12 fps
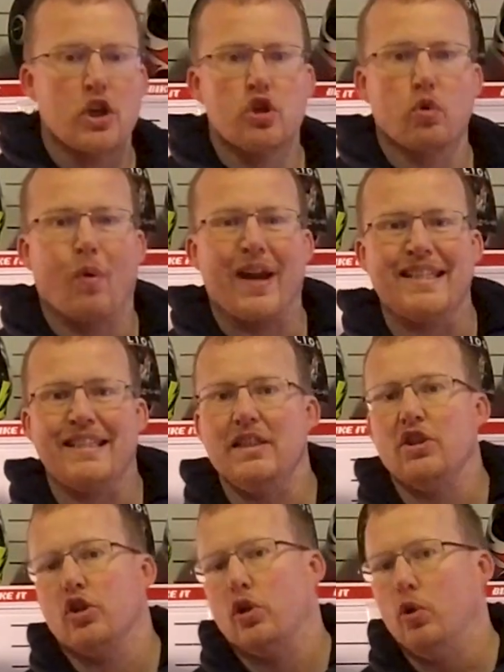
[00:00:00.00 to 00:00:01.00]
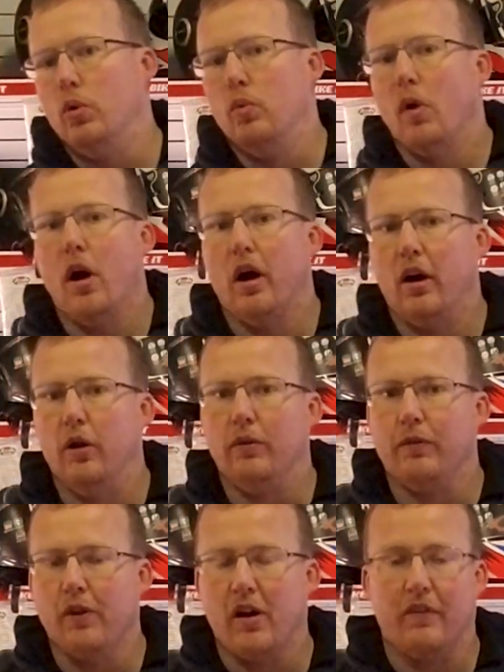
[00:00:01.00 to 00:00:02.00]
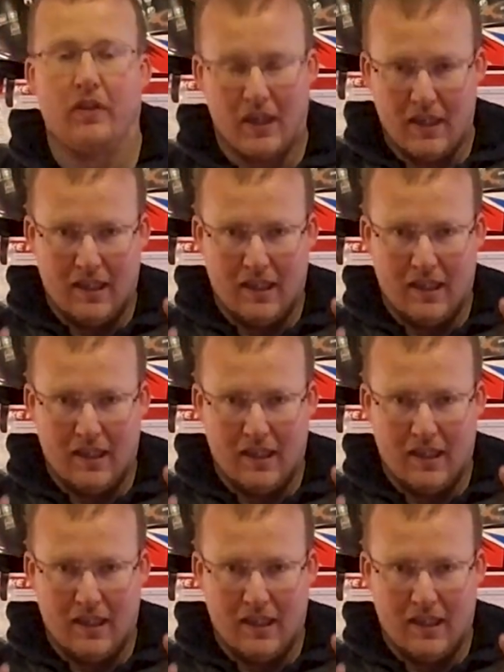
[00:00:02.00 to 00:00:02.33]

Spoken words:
2205.